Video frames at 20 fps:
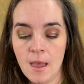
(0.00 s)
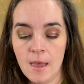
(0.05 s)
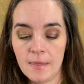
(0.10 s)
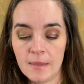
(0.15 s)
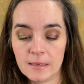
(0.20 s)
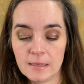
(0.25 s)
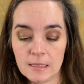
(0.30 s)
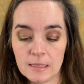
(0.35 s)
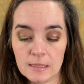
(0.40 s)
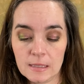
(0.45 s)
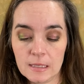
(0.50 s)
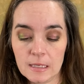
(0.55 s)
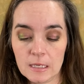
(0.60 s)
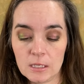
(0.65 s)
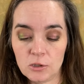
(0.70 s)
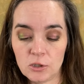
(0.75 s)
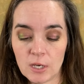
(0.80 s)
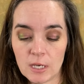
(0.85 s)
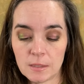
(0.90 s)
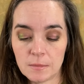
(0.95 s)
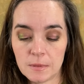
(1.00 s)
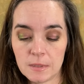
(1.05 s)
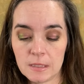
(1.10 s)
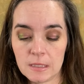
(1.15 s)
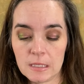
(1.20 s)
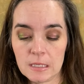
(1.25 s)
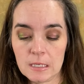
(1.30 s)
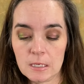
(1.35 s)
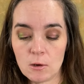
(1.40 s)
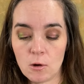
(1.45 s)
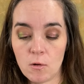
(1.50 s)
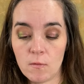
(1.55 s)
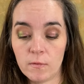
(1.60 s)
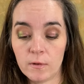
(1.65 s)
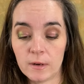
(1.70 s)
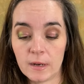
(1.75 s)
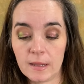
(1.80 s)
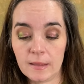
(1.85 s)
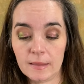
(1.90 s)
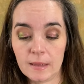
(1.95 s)
This is the Jasmine Tea
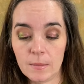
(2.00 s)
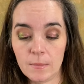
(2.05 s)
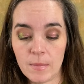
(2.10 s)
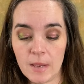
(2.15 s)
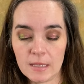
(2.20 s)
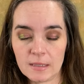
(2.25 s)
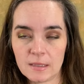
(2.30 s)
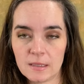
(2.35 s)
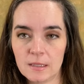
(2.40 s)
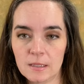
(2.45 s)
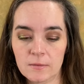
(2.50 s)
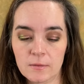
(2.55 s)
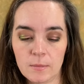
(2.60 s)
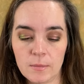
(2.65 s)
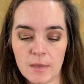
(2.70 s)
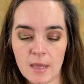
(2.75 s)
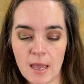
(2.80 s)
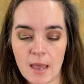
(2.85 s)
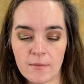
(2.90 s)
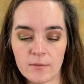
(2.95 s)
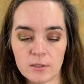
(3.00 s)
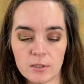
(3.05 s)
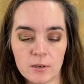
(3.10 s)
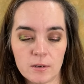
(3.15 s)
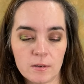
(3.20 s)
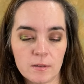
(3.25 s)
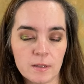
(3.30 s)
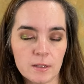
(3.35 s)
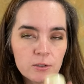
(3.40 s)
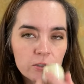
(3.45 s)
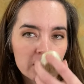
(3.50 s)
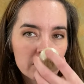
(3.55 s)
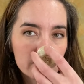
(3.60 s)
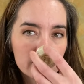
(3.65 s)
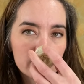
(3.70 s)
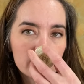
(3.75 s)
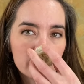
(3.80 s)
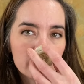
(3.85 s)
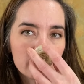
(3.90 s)
Overnight Lip Mask. This is from the Avatar Collection.